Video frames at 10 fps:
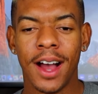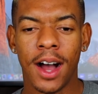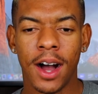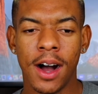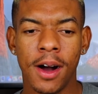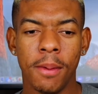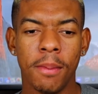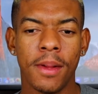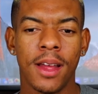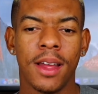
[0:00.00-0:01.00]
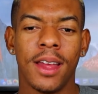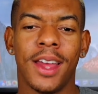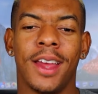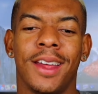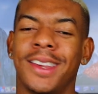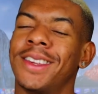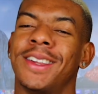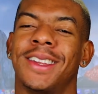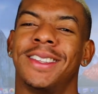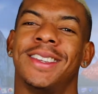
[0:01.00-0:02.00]
Um, and
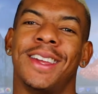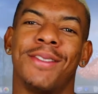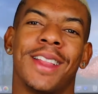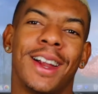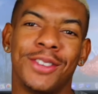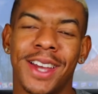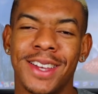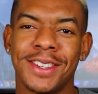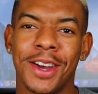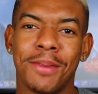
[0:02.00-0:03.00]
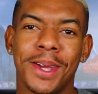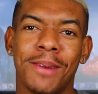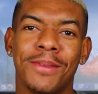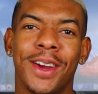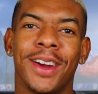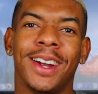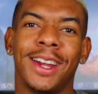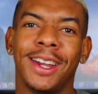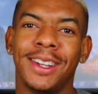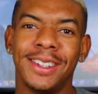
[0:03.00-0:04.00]
if a lot of you guys know me, I'm
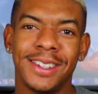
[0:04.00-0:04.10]
very